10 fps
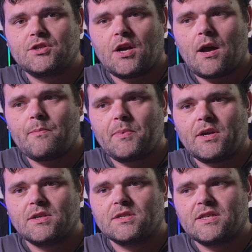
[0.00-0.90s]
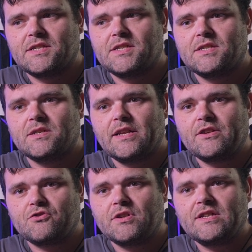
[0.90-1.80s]
chart, because this is
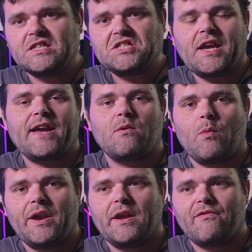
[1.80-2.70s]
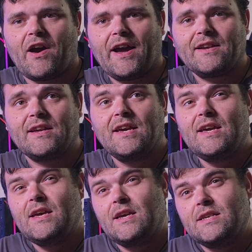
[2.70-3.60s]
literally the second one I've had
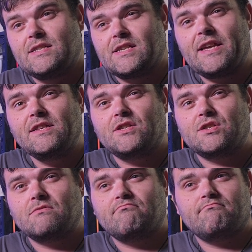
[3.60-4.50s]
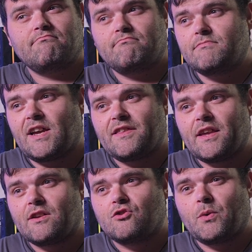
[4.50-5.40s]
since, I
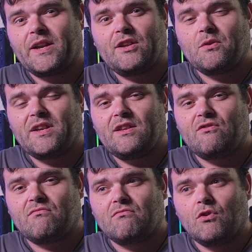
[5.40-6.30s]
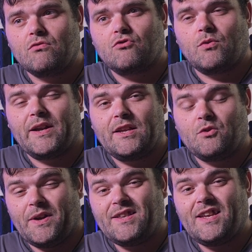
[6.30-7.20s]
think, 2020
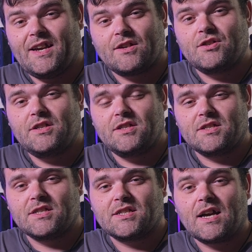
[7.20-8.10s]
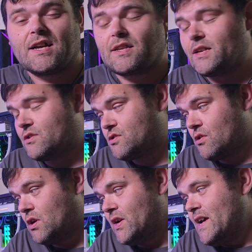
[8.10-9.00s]
actually, since I started.
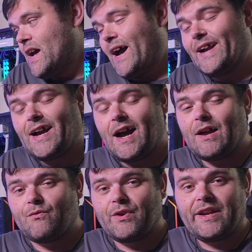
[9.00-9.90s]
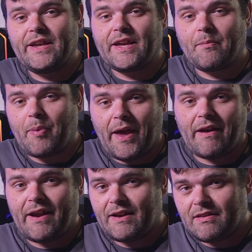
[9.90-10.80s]
So I can't really
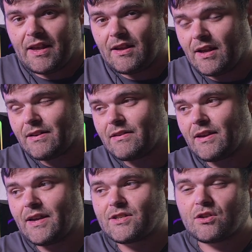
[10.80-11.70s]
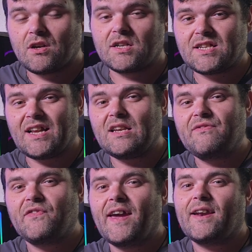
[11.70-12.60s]
compare anything, and it's not exactly
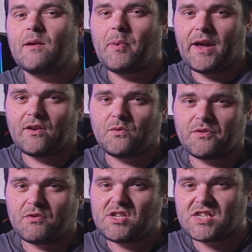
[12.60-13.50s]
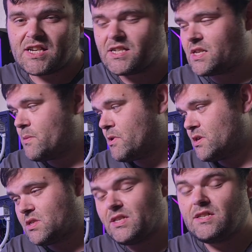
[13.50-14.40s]
fair to compare it to a 360,
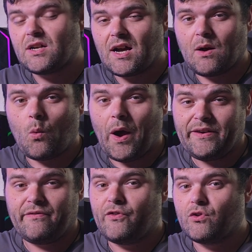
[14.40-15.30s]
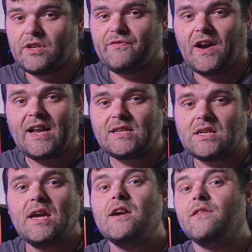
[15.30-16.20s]
because these are 140
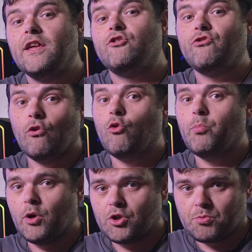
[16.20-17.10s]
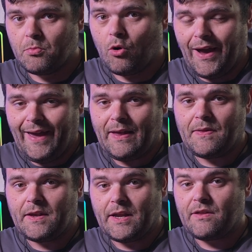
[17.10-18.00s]
fans. They do push more air
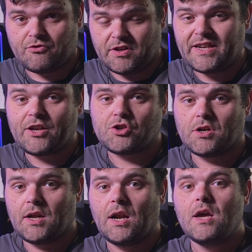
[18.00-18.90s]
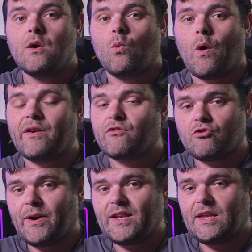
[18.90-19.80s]
than a traditional
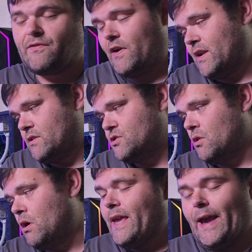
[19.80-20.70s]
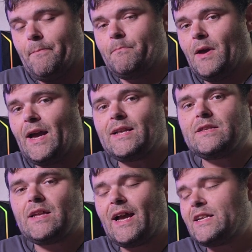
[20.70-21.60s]
120 fan. So yeah,
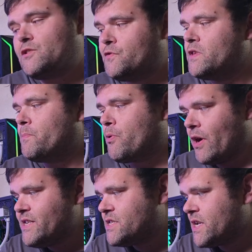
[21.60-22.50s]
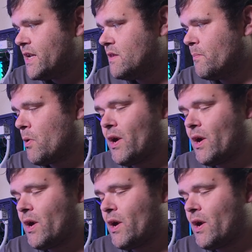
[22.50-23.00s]
as for the pricing,